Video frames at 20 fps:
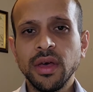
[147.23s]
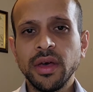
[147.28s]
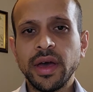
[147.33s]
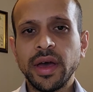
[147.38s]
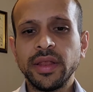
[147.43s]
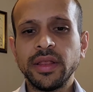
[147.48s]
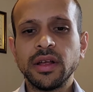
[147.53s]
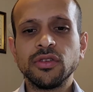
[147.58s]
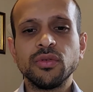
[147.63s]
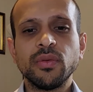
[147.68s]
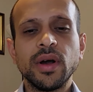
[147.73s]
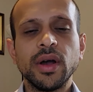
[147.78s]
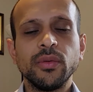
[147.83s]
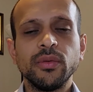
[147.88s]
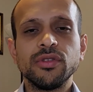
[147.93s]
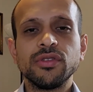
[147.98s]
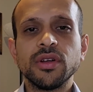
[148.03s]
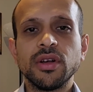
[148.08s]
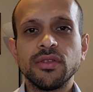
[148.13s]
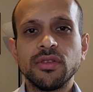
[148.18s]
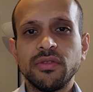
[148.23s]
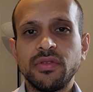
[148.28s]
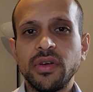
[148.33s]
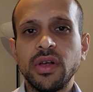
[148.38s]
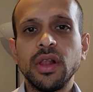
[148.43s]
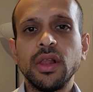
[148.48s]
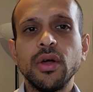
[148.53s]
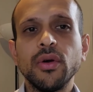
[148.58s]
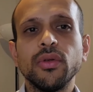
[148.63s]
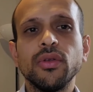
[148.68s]
and that's why we start off at
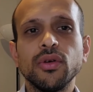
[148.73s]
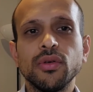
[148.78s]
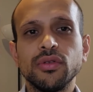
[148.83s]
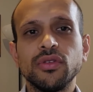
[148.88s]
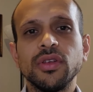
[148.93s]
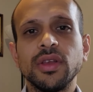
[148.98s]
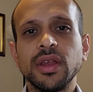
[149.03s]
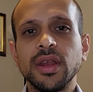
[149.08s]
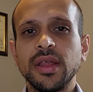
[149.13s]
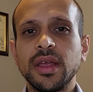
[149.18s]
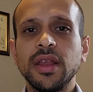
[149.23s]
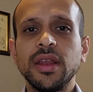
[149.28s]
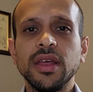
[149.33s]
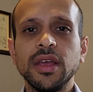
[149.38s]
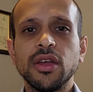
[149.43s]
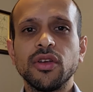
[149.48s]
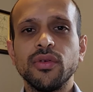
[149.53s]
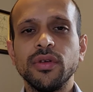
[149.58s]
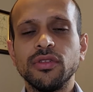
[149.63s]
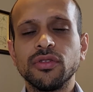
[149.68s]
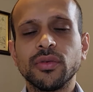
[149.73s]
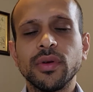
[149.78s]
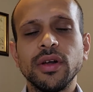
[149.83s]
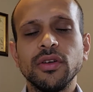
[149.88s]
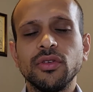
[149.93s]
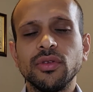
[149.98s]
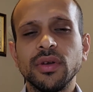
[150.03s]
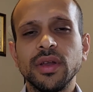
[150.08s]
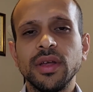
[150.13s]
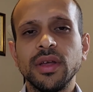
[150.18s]
a low dose and increase
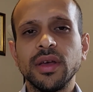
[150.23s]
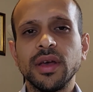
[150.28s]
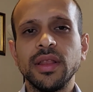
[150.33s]
gradually.